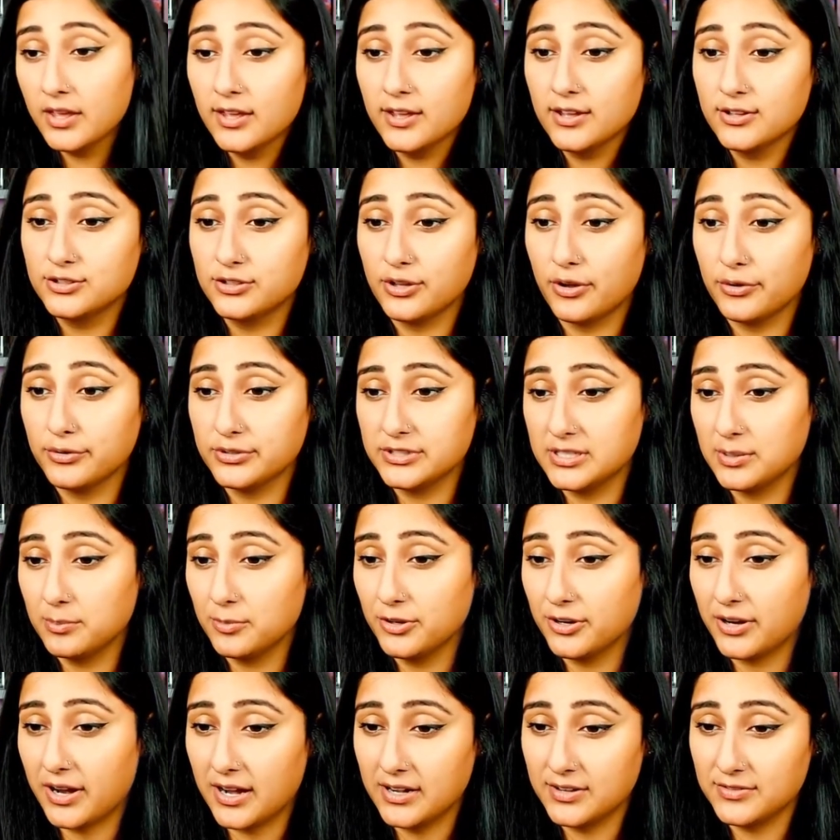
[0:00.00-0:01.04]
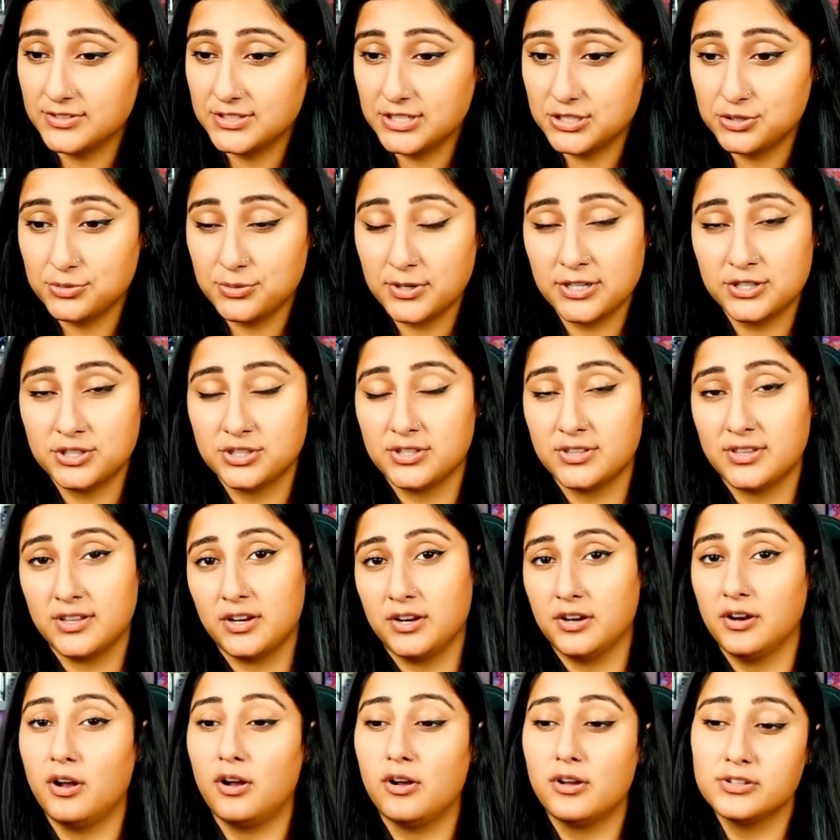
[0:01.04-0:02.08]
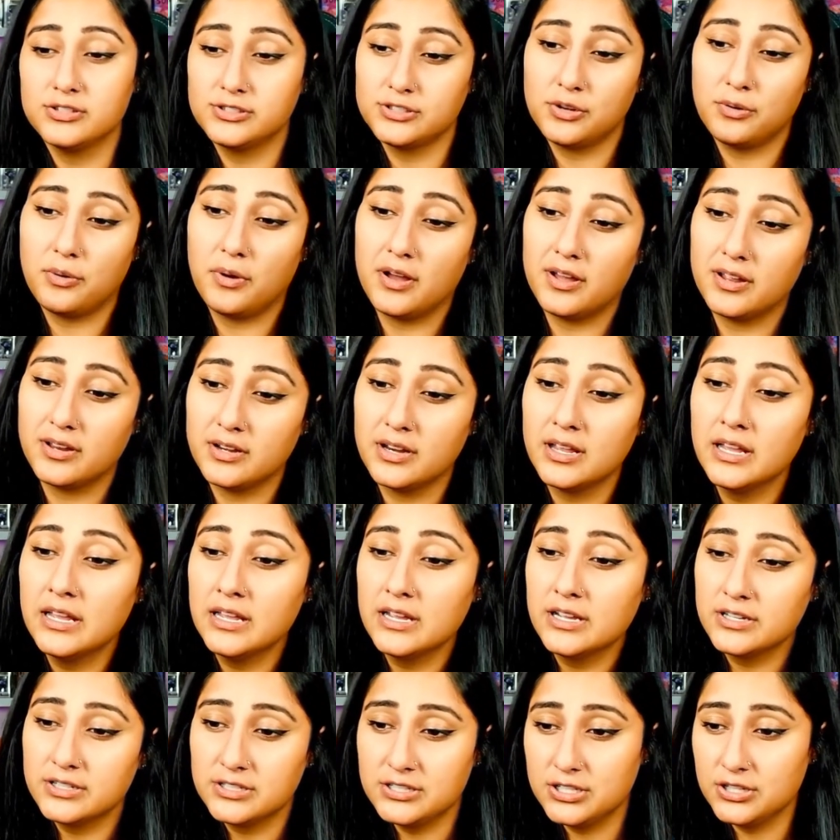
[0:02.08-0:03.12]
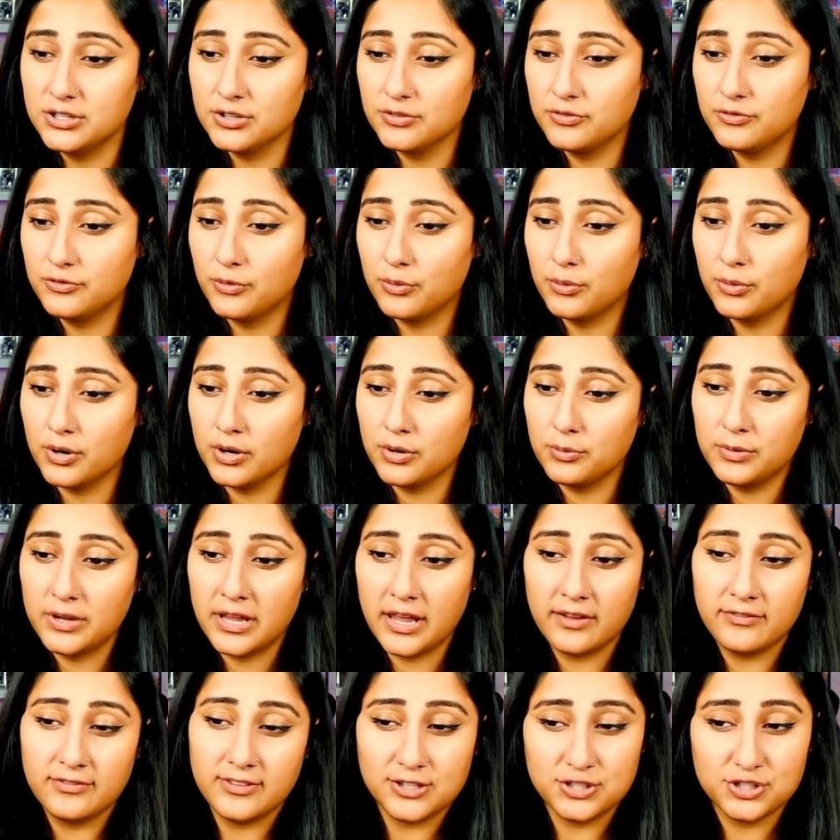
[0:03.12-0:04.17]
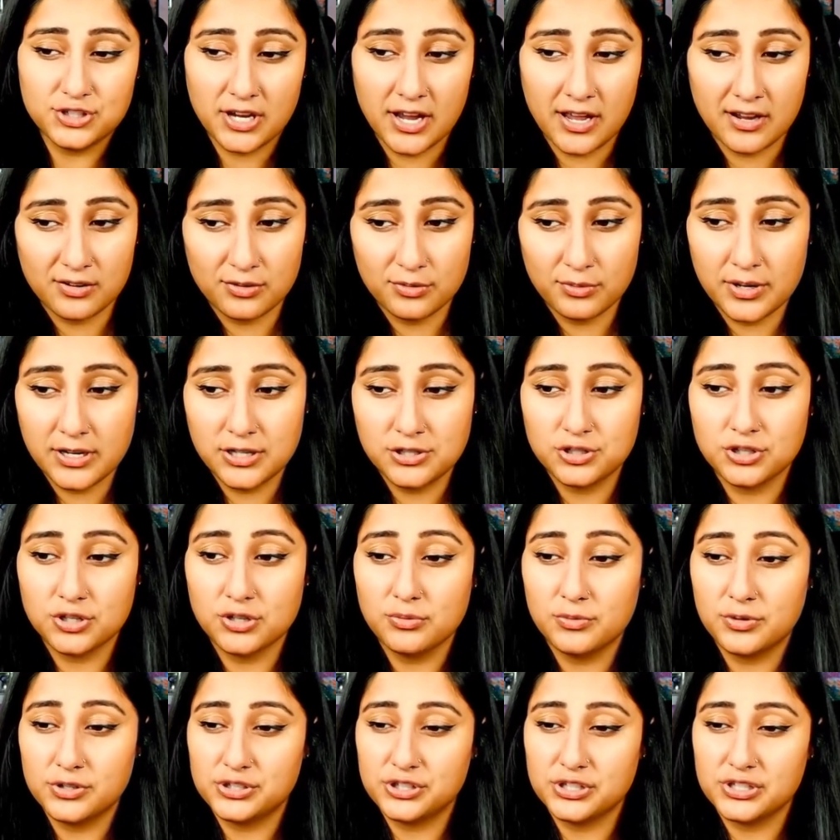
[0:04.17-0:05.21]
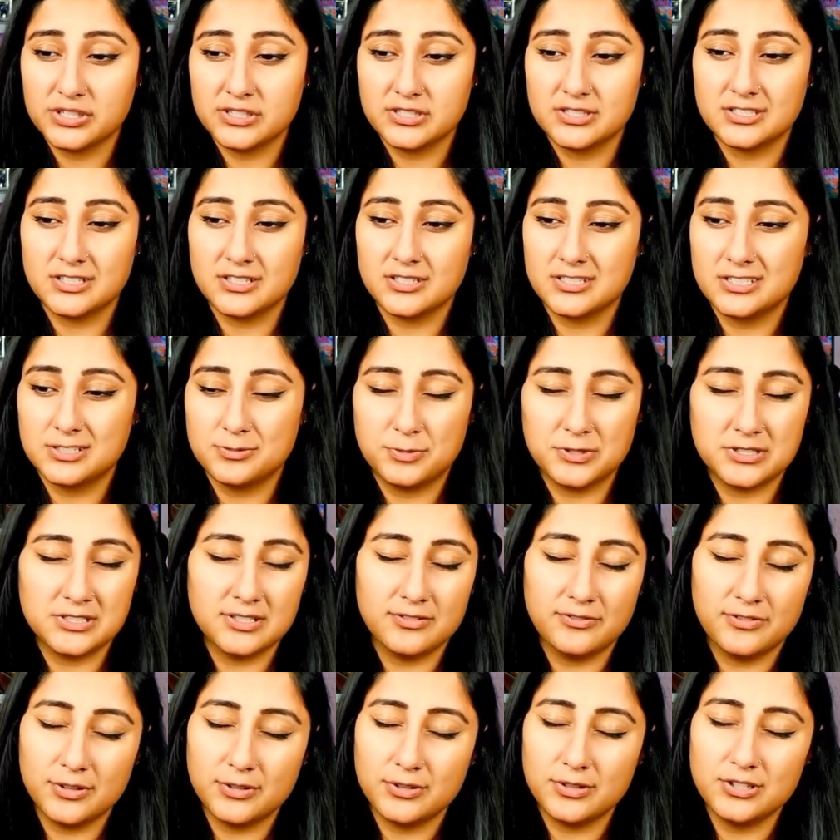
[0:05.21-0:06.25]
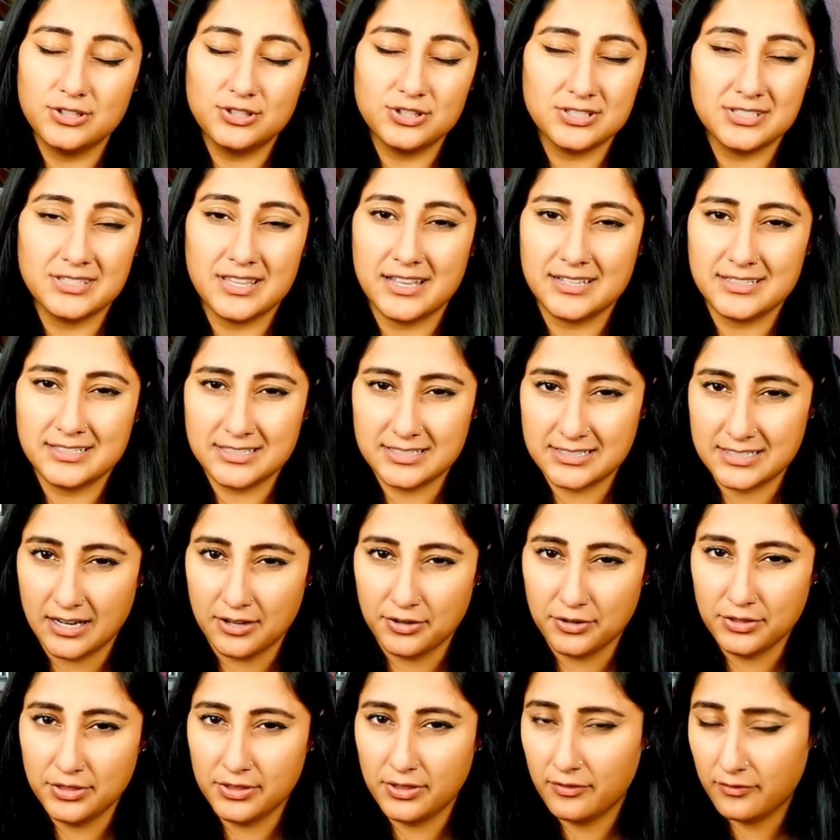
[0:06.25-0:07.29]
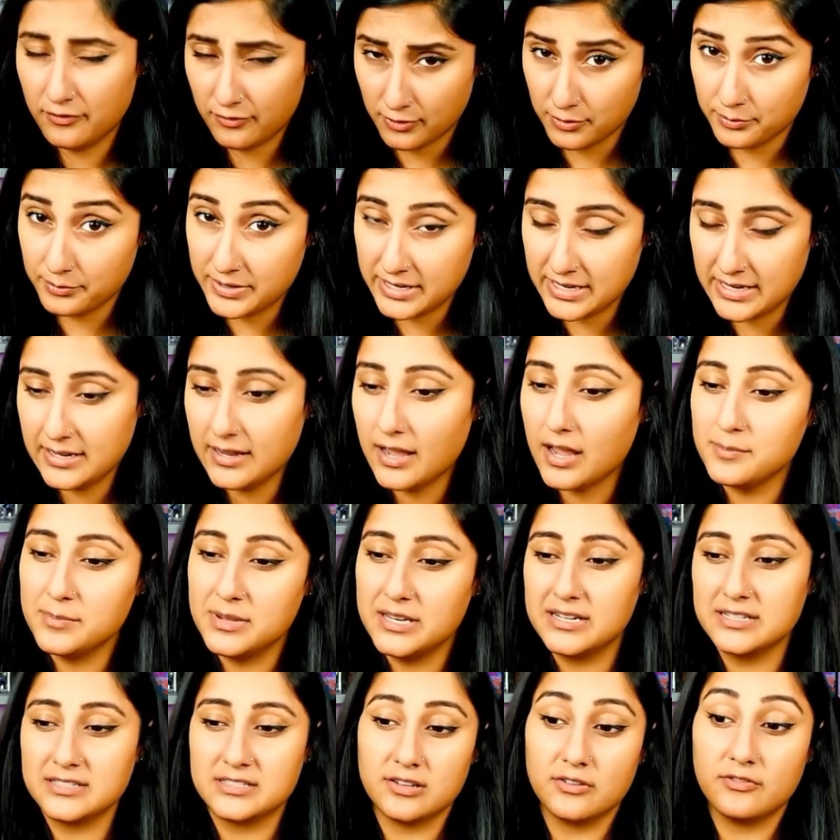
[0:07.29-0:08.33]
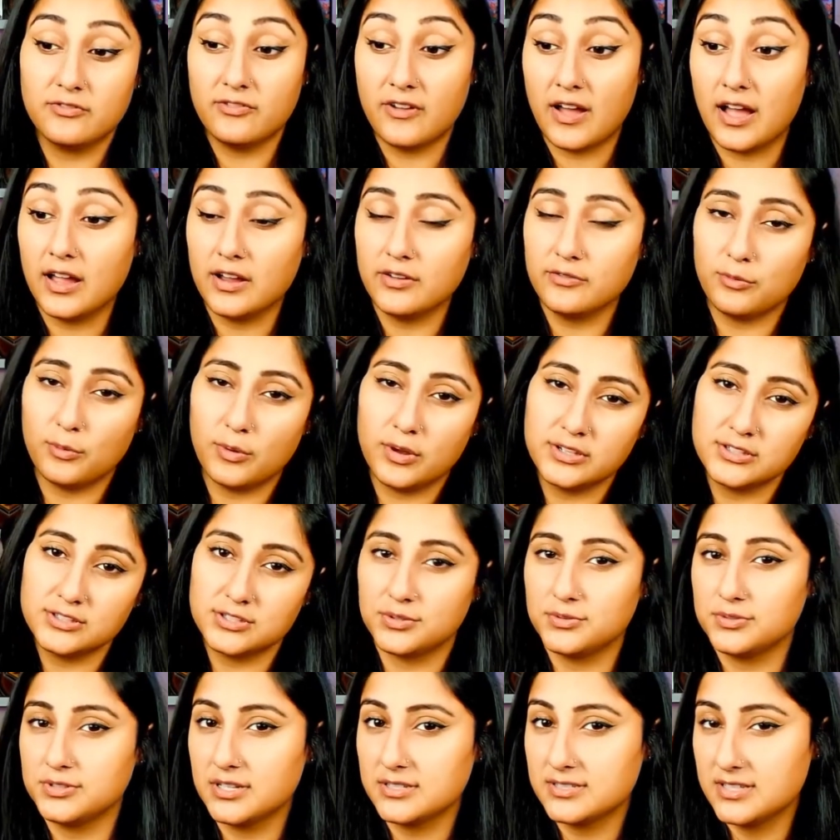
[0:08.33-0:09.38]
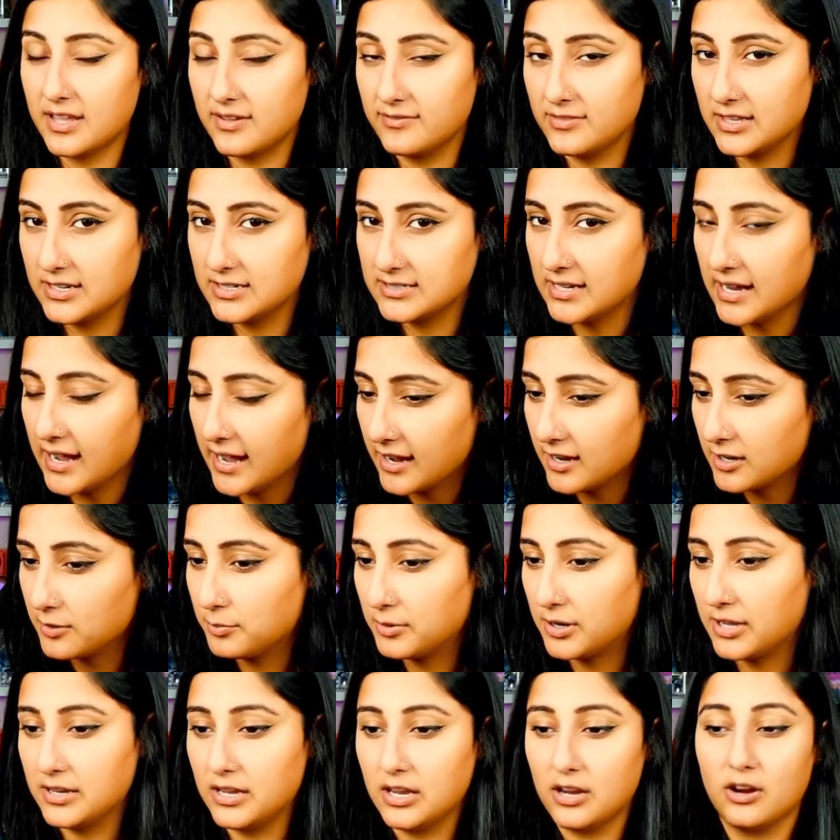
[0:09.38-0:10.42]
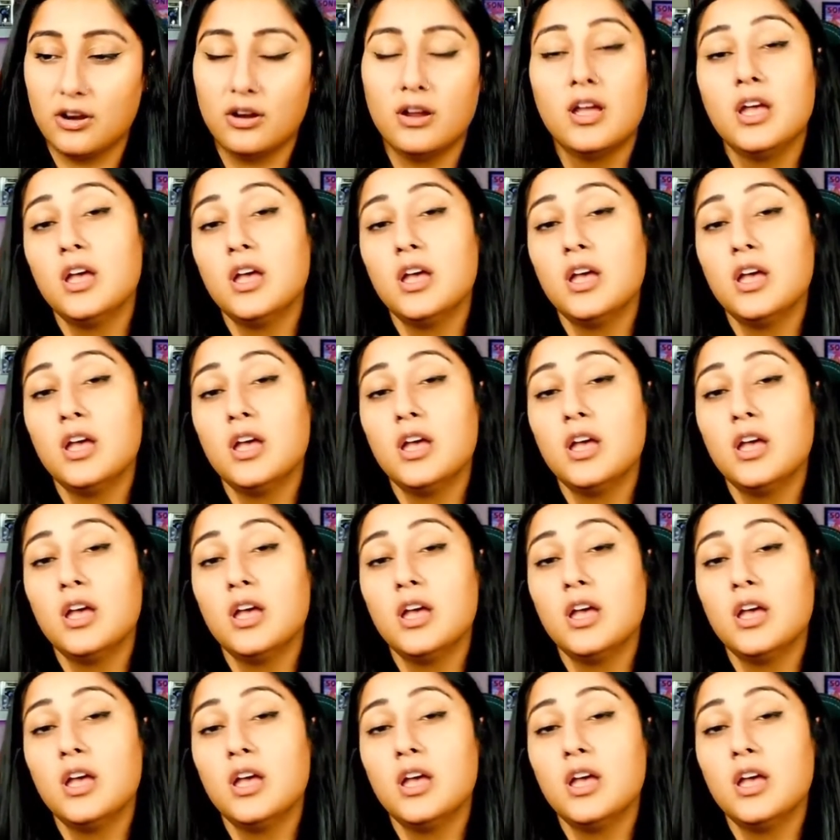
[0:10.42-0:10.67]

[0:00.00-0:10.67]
So similar kind of situation there. Also on tier 4, we have the Shadow Rager, which is specifically just that stealth for me. I mean, it's a 5/1, so it does have the attack, but I care